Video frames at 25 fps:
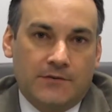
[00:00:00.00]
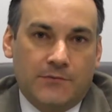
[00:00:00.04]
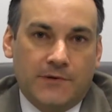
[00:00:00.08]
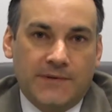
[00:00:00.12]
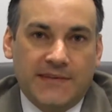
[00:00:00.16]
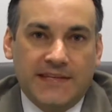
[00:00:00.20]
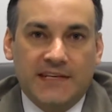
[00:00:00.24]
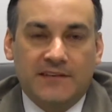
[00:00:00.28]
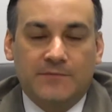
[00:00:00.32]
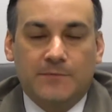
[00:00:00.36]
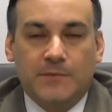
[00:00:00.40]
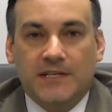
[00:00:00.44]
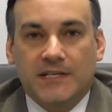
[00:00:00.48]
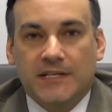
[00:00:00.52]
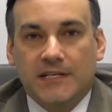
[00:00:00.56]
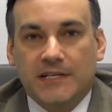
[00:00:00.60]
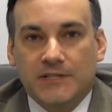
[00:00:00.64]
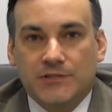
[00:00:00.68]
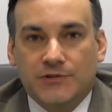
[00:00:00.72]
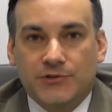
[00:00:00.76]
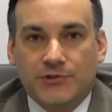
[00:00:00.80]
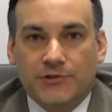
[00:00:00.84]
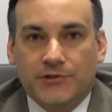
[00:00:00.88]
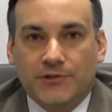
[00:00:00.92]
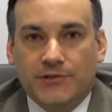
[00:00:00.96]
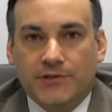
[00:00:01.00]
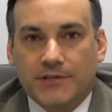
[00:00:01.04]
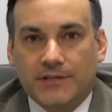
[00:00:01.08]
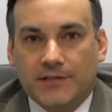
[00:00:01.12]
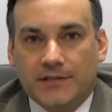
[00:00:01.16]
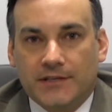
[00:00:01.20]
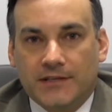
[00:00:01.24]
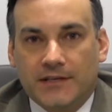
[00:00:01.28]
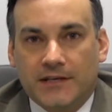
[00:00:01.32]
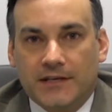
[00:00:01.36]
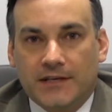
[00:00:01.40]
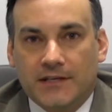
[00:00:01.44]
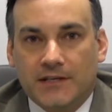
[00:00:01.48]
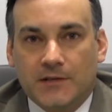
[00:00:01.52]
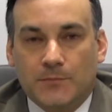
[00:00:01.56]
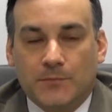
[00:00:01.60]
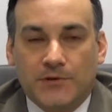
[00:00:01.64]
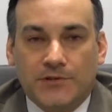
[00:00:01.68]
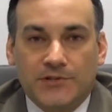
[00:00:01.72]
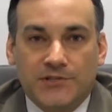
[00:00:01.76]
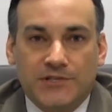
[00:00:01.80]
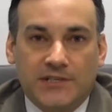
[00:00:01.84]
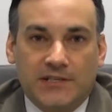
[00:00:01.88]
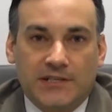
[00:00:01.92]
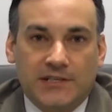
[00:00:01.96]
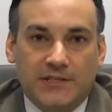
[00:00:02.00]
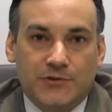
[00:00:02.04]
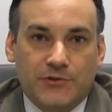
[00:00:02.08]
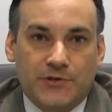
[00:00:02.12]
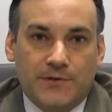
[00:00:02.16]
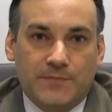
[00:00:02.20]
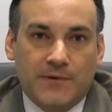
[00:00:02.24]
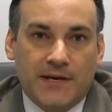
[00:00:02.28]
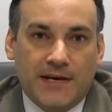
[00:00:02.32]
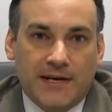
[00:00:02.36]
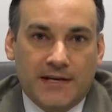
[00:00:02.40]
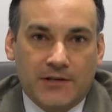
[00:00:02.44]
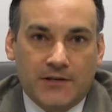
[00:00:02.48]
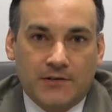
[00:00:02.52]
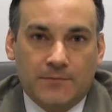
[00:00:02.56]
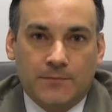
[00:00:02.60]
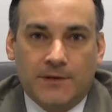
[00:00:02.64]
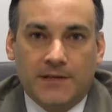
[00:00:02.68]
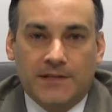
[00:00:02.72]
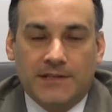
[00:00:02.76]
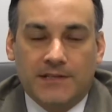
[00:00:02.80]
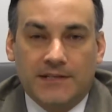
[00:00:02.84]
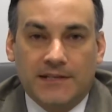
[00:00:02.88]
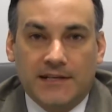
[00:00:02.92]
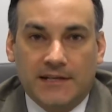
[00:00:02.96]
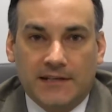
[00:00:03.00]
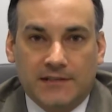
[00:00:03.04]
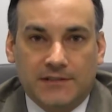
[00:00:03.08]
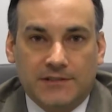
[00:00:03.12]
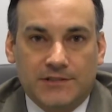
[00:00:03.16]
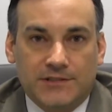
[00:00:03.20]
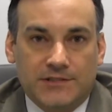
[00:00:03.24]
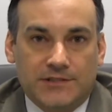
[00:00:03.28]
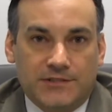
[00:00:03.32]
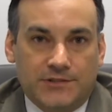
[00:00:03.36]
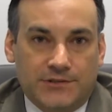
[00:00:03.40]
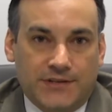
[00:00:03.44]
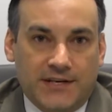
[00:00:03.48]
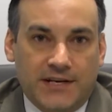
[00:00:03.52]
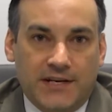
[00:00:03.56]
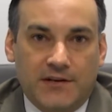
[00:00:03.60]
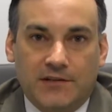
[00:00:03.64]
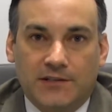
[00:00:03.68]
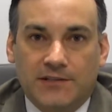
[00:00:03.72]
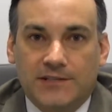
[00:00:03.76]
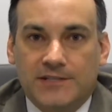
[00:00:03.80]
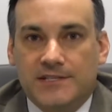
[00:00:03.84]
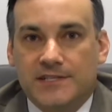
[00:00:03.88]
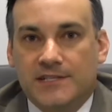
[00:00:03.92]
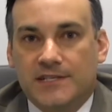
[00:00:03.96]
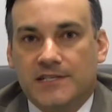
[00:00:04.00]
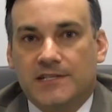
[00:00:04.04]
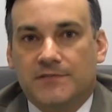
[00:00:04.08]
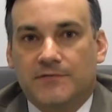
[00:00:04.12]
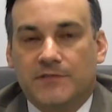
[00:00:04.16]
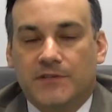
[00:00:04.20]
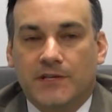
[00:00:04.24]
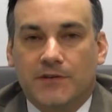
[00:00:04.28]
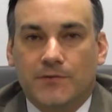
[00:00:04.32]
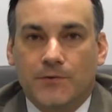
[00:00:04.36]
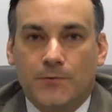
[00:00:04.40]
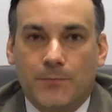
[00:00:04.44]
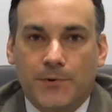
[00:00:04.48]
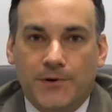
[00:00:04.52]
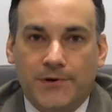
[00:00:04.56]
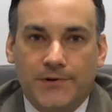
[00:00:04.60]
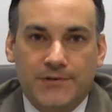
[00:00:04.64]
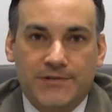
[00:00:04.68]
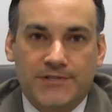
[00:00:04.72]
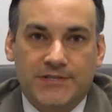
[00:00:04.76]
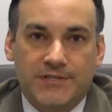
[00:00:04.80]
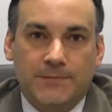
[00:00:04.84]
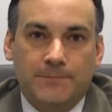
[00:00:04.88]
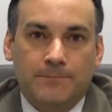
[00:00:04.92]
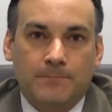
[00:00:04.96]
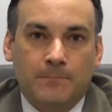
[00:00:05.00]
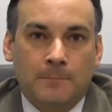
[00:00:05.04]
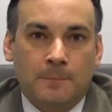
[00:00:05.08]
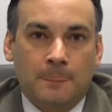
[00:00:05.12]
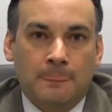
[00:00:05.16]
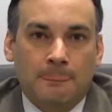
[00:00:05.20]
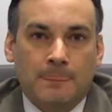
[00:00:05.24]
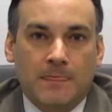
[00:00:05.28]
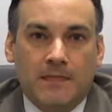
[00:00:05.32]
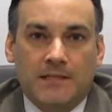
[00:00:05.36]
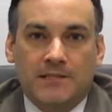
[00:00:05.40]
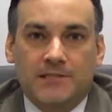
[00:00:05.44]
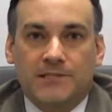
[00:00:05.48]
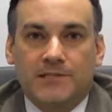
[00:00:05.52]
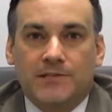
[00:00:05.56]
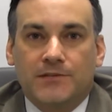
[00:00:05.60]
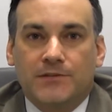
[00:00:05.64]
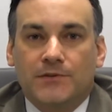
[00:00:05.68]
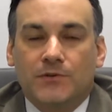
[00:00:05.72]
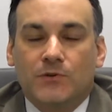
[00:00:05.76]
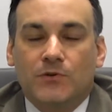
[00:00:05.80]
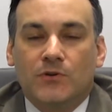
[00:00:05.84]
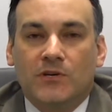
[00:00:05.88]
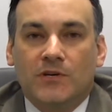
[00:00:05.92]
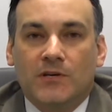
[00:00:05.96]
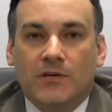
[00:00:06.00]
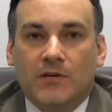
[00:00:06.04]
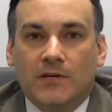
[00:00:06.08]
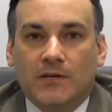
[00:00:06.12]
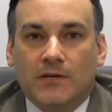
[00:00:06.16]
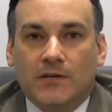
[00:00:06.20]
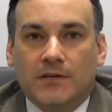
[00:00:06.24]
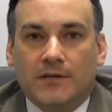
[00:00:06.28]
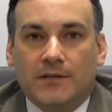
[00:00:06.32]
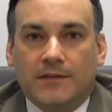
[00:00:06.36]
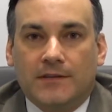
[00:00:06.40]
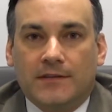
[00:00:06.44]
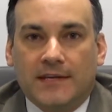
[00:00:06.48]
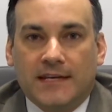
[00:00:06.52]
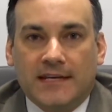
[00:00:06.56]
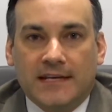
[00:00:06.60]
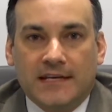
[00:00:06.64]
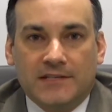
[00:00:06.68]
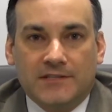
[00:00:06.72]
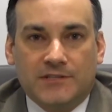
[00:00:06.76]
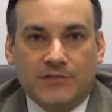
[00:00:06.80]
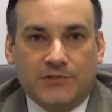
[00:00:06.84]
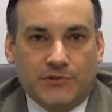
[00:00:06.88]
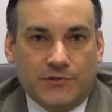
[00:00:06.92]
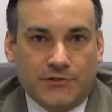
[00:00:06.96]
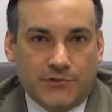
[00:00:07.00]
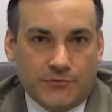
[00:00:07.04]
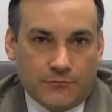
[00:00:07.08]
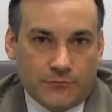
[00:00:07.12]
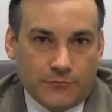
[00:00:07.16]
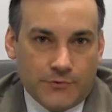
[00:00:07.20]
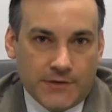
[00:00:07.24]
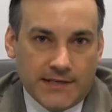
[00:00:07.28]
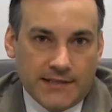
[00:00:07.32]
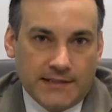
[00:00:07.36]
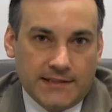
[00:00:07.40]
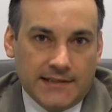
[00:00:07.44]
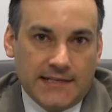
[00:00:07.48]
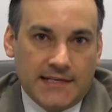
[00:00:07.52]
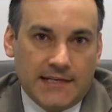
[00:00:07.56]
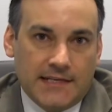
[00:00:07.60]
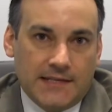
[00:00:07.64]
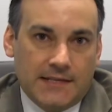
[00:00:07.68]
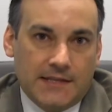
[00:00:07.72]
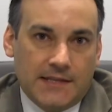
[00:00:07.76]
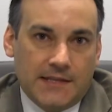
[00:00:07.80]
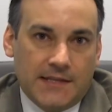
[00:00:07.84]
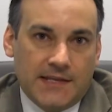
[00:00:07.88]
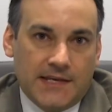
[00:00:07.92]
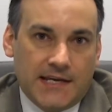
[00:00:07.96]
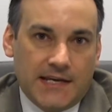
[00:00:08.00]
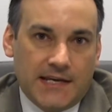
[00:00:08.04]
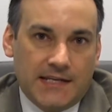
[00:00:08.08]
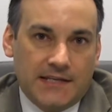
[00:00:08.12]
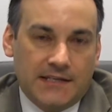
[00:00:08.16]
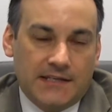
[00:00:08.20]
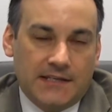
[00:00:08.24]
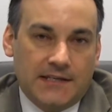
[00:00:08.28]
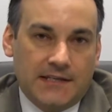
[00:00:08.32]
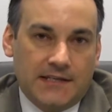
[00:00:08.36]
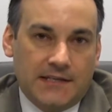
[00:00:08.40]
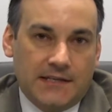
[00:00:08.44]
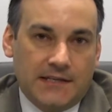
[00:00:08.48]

when they have been injured uh, in a personal injury matter by the negligence or carelessness of another person. So the answer is really that